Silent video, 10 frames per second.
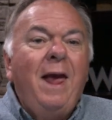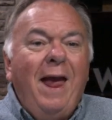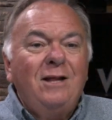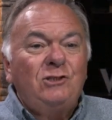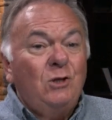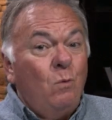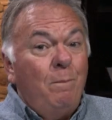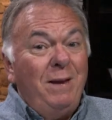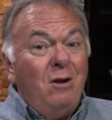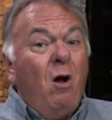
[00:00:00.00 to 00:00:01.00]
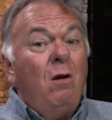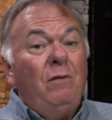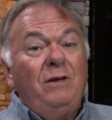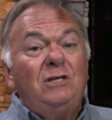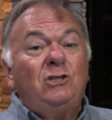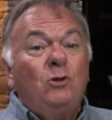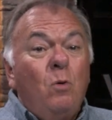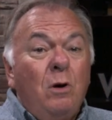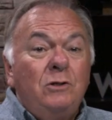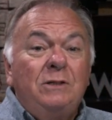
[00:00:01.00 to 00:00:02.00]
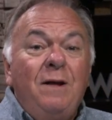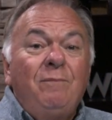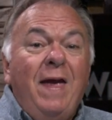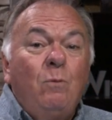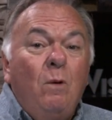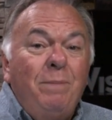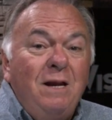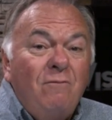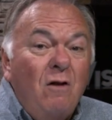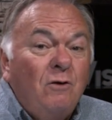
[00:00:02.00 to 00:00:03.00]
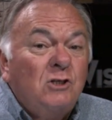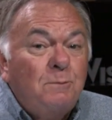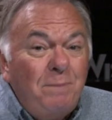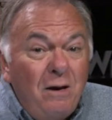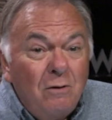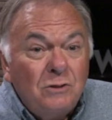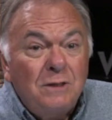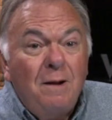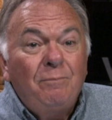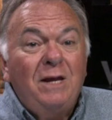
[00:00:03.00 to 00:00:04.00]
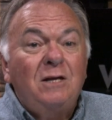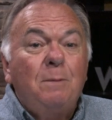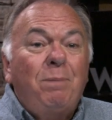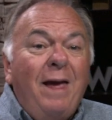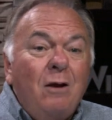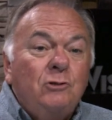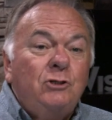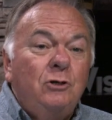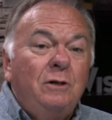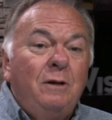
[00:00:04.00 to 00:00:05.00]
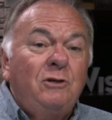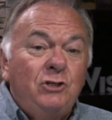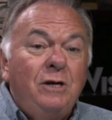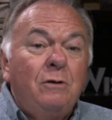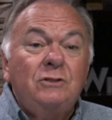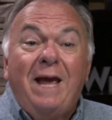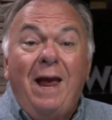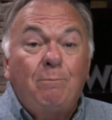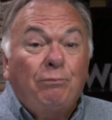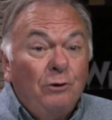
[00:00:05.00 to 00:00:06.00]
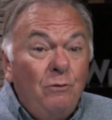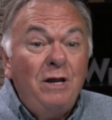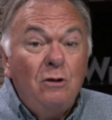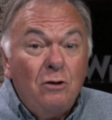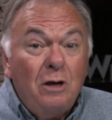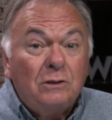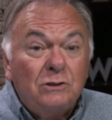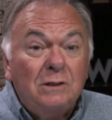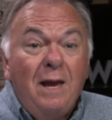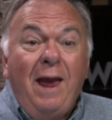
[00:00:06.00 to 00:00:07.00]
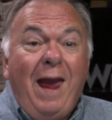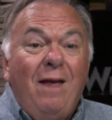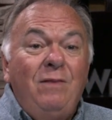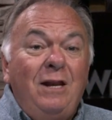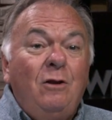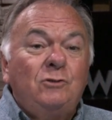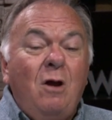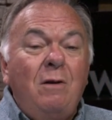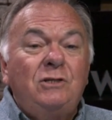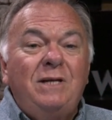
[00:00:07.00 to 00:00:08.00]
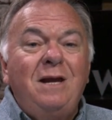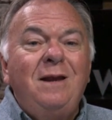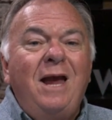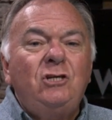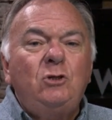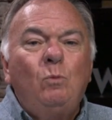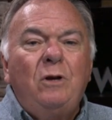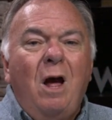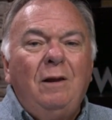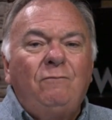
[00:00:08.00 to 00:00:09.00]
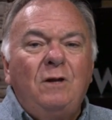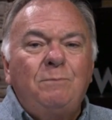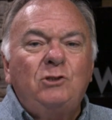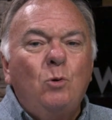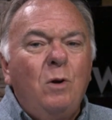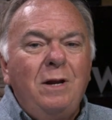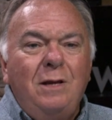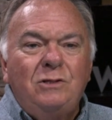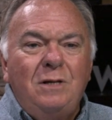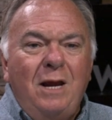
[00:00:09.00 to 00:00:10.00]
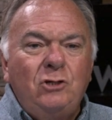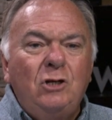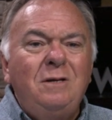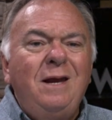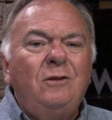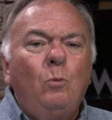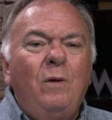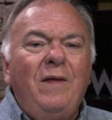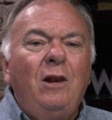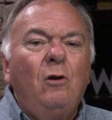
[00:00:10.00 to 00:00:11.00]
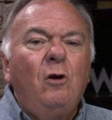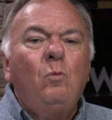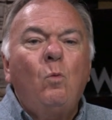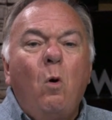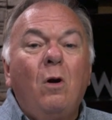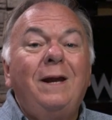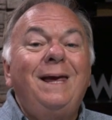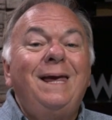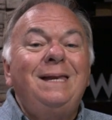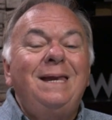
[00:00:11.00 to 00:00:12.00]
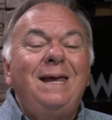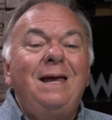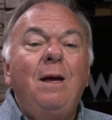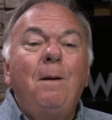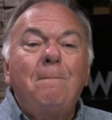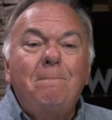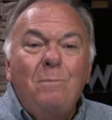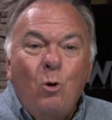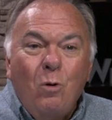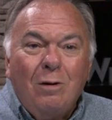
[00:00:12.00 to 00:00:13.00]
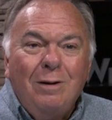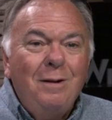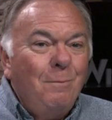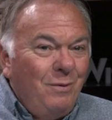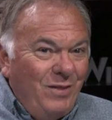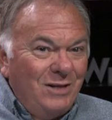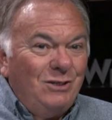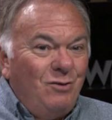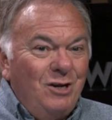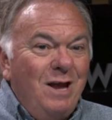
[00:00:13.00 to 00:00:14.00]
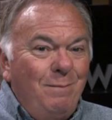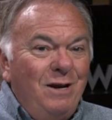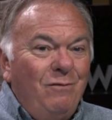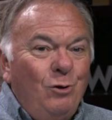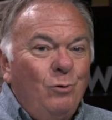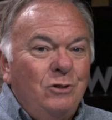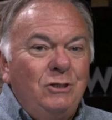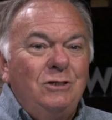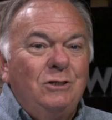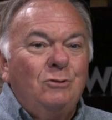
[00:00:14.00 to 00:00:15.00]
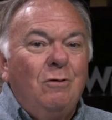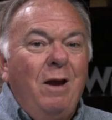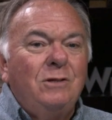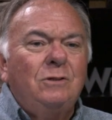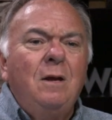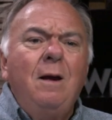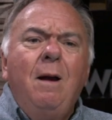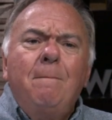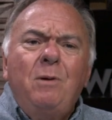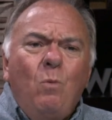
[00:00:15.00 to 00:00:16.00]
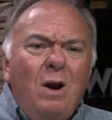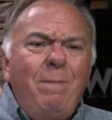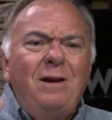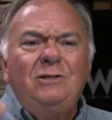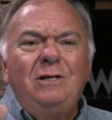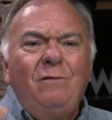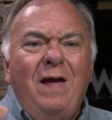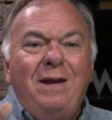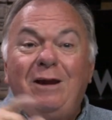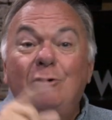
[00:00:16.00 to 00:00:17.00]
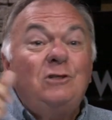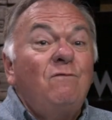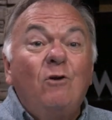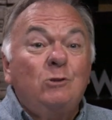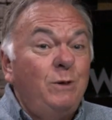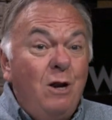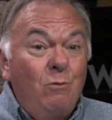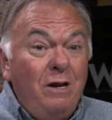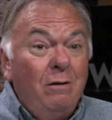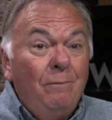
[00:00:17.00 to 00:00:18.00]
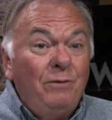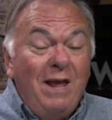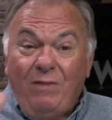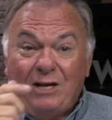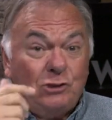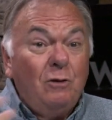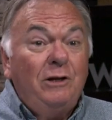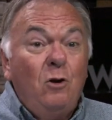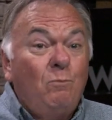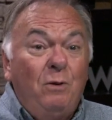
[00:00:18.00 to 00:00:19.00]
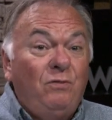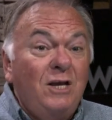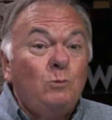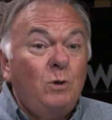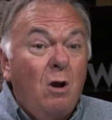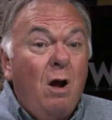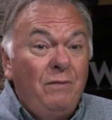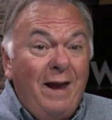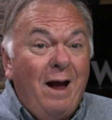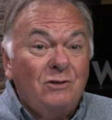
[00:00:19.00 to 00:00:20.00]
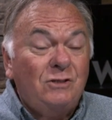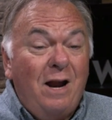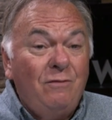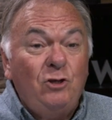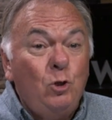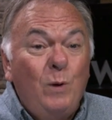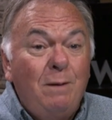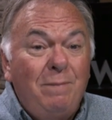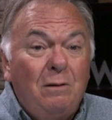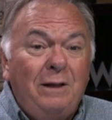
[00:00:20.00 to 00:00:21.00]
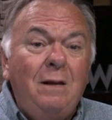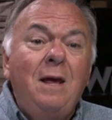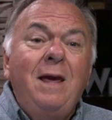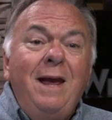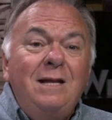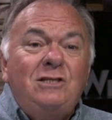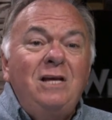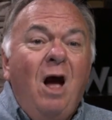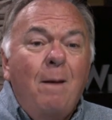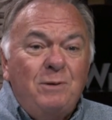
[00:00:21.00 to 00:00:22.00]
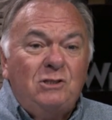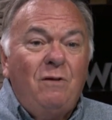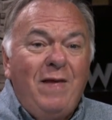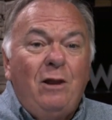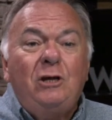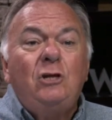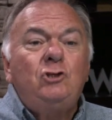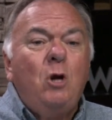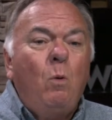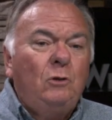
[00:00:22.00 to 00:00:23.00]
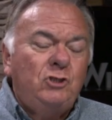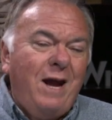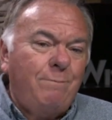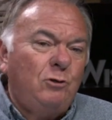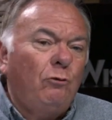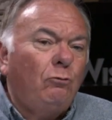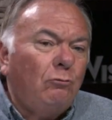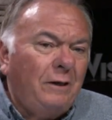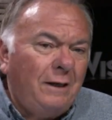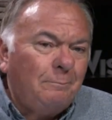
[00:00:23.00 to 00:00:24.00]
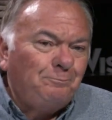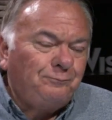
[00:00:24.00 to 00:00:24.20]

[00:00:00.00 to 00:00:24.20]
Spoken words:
And so we'll beat all of these swords and we'll beat all our spears into plowshares and pruning hooks. And then it goes on to say, nation will not lift up sword against nation, neither will they learn war anymore. But that's at the coming of the Lord Jesus Christ. But what about until that day? Here's a verse we don't hear, and they certainly don't put this one on the outside of the UN building. It's the opposite of that. Look at Joel chapter 3.